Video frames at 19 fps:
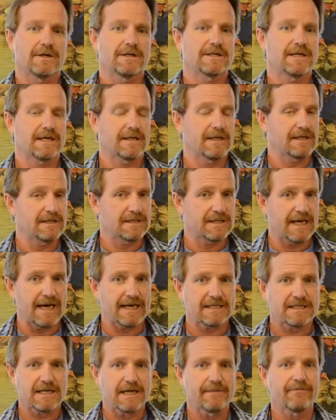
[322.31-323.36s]
I take the
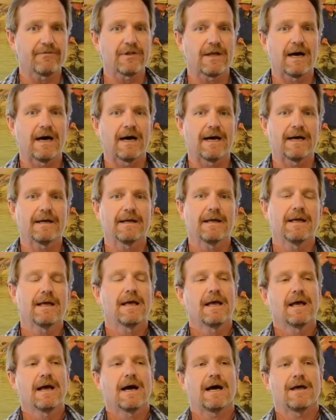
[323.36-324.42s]
exact same fly,
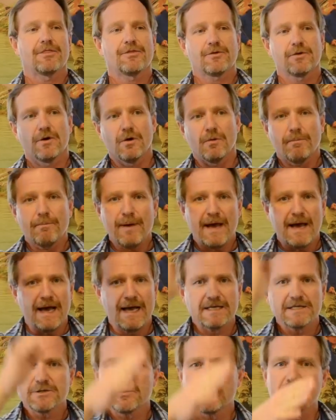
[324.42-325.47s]
I throw
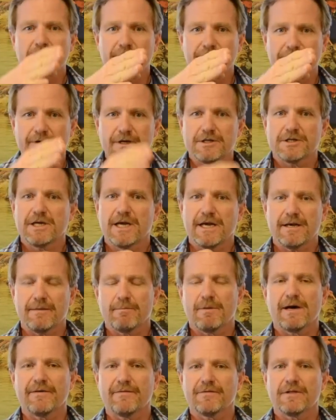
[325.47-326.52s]
past where the fish
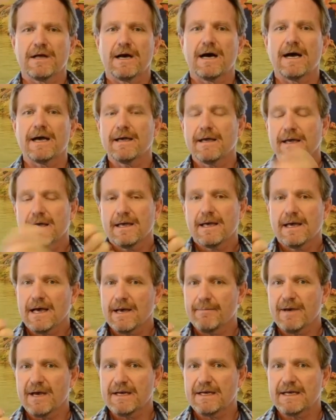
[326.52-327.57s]
hit my fly, I
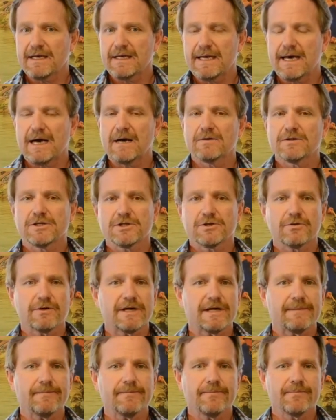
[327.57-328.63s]
mend it
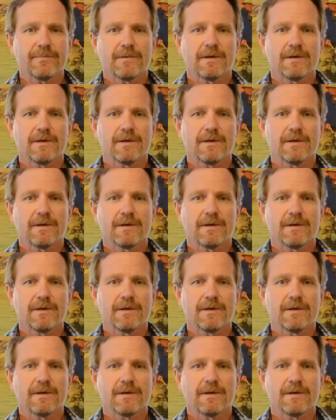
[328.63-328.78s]
downstream,